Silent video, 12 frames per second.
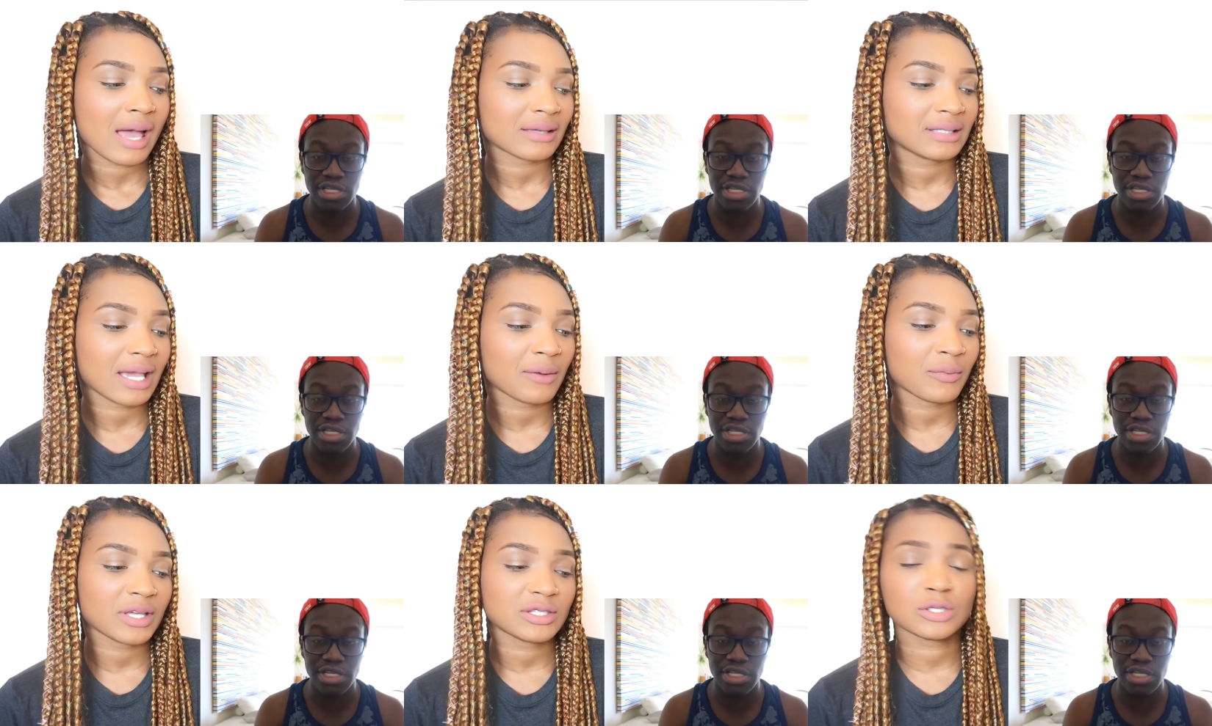Speaker 1: I
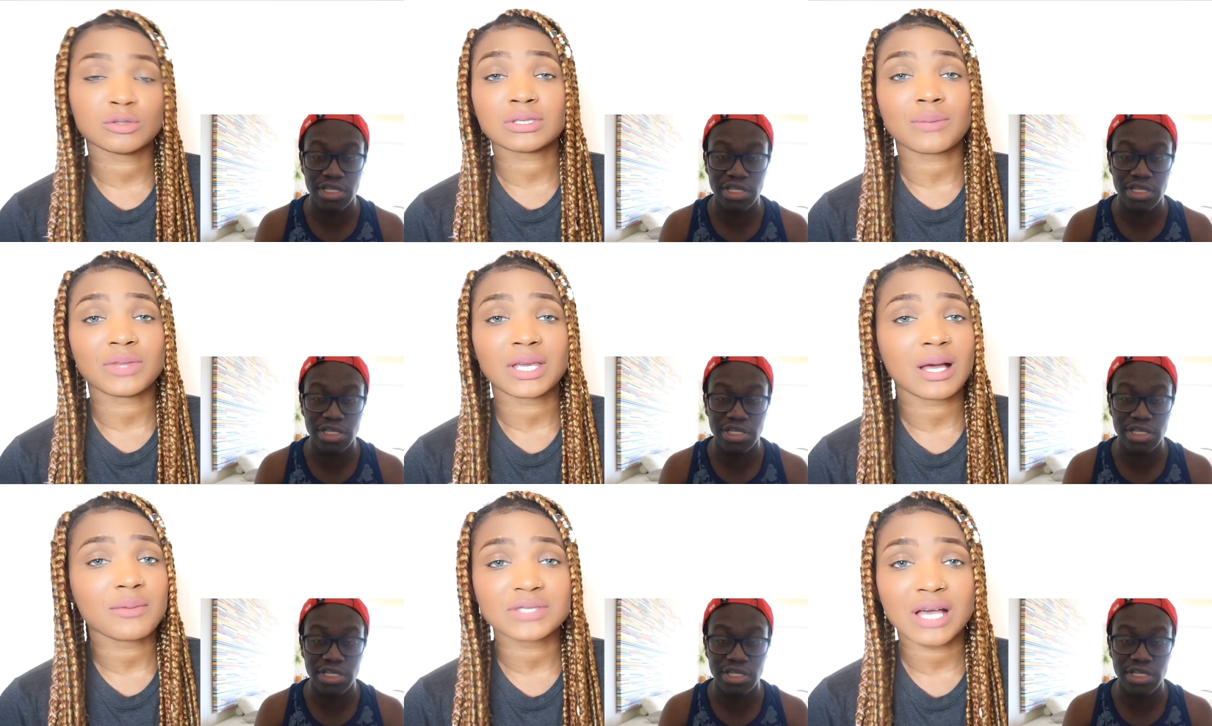can't wait till
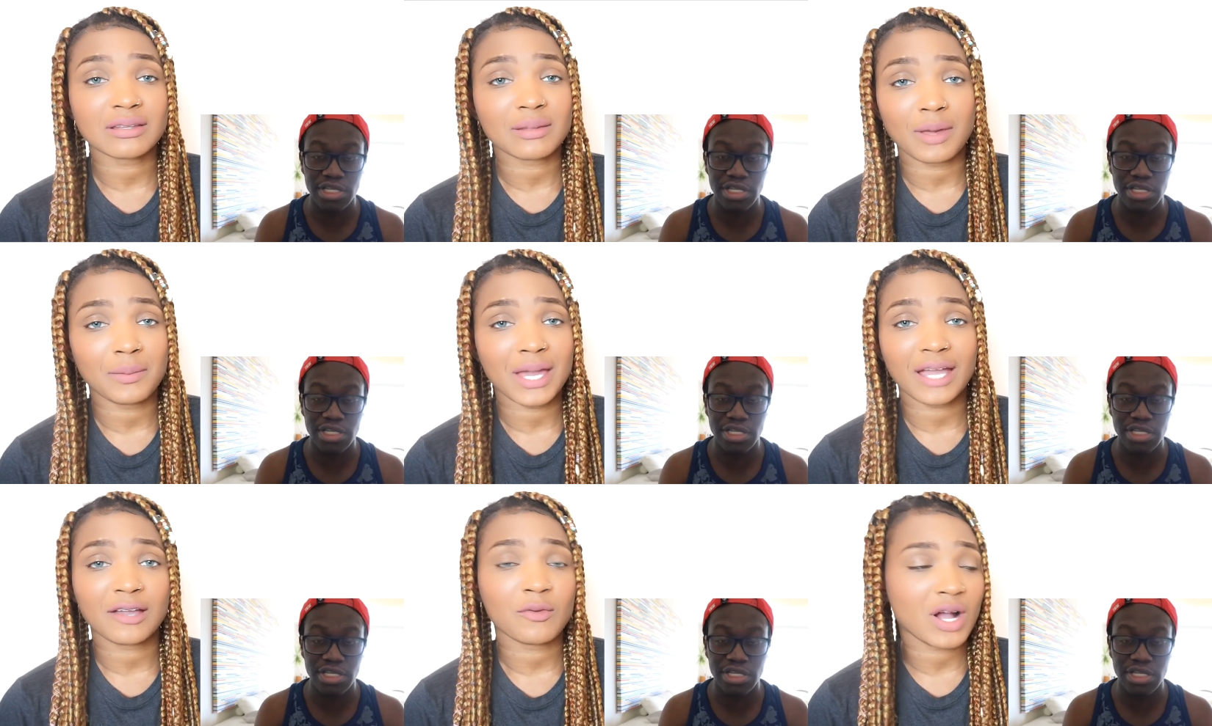something comes out that
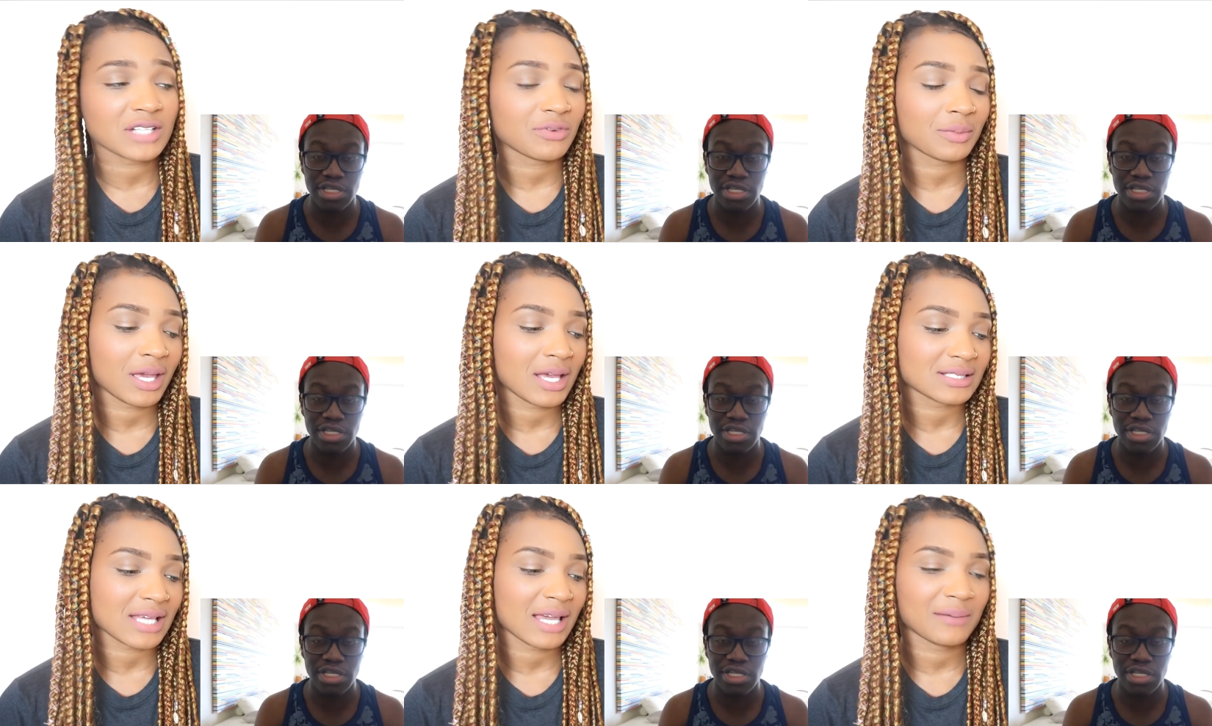maybe I can watch from
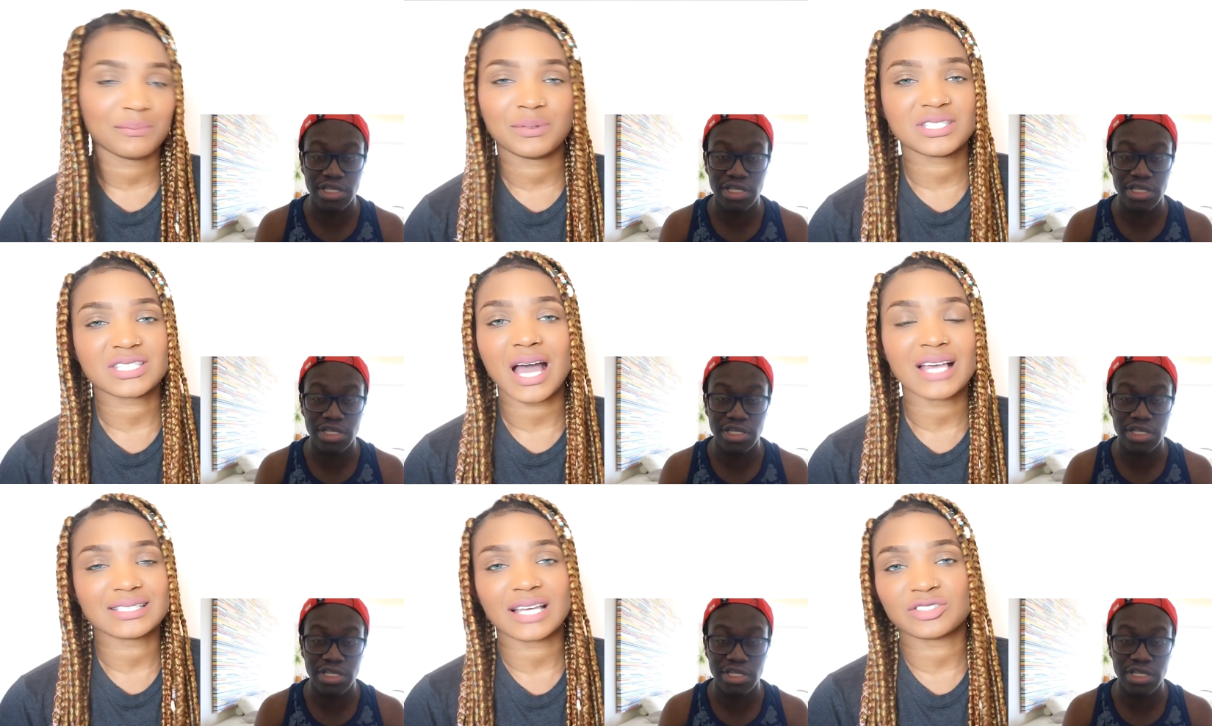KSI
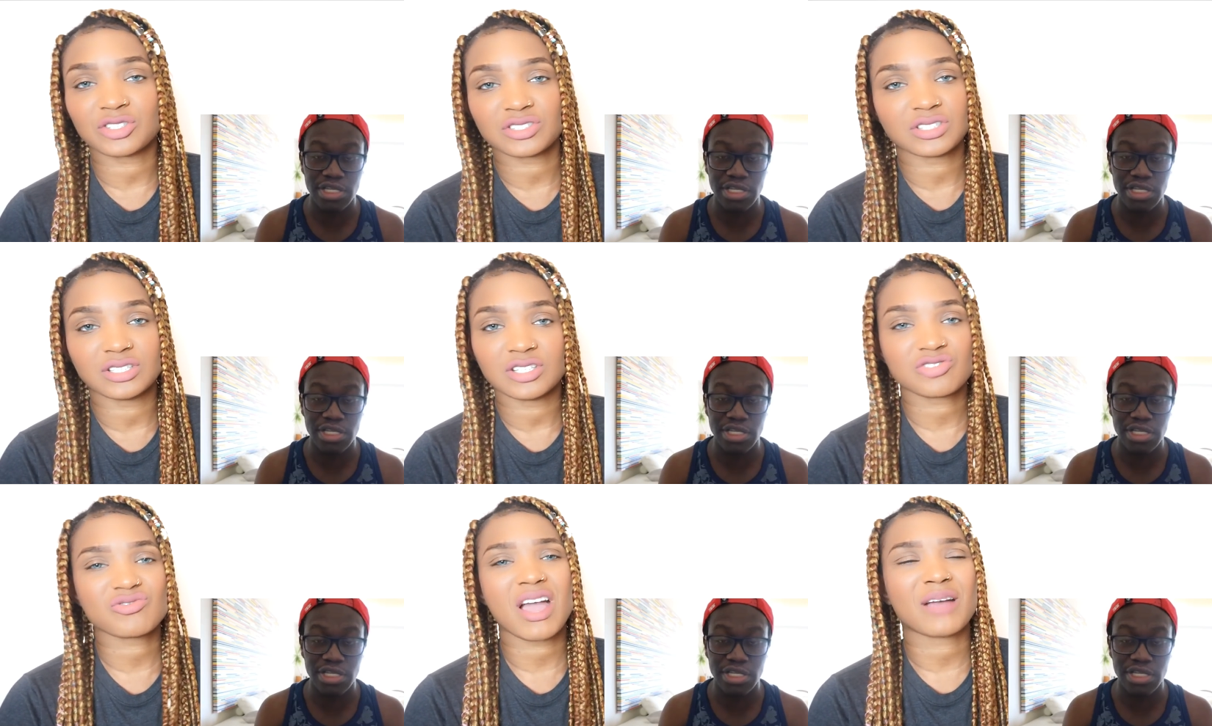besides like just the
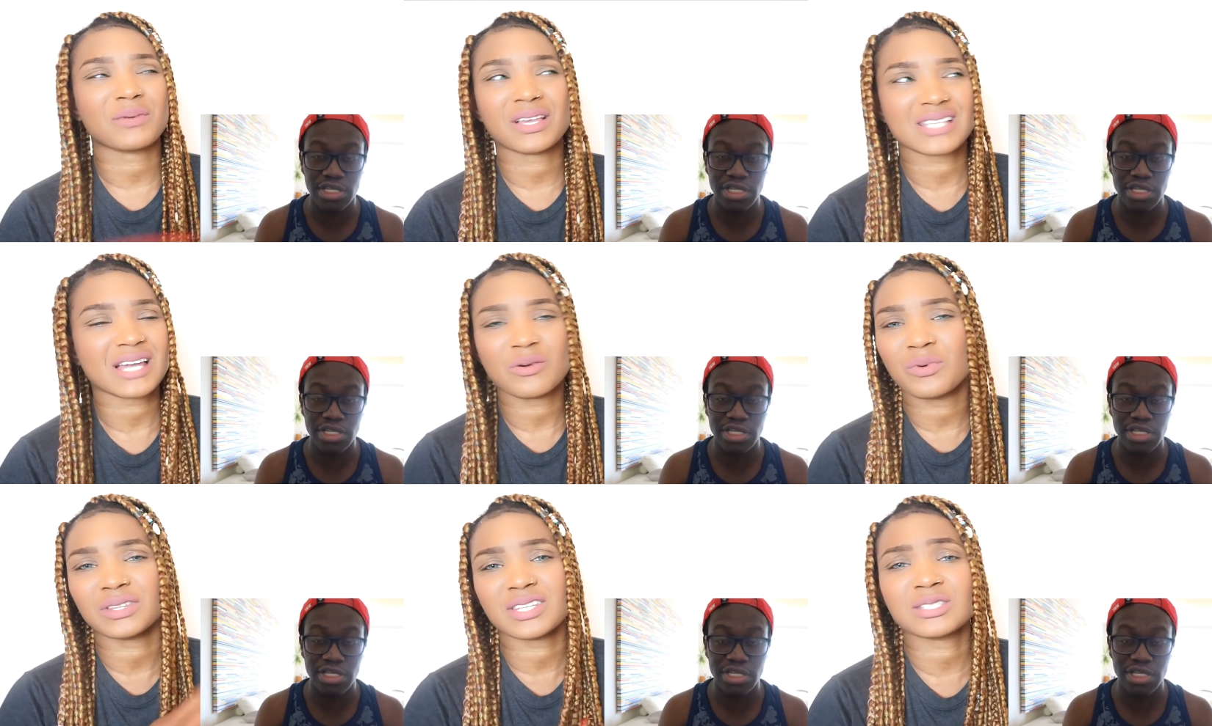diss track because I
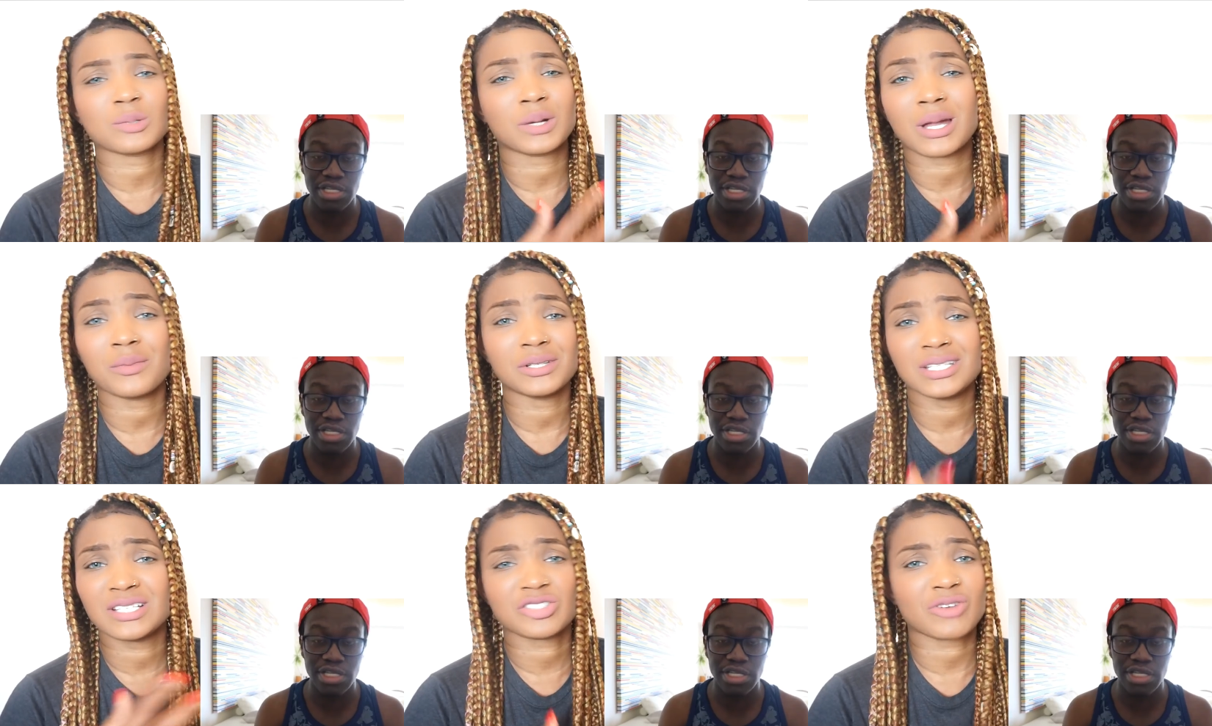don't want this to become a
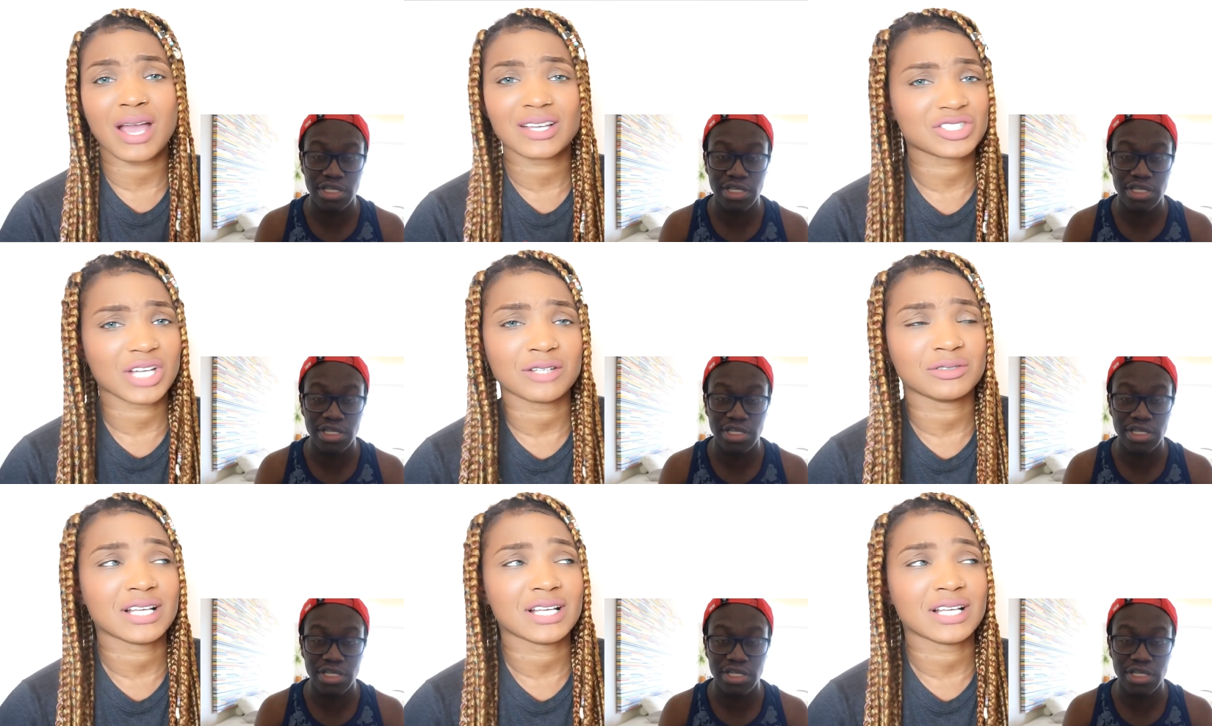diss track channel.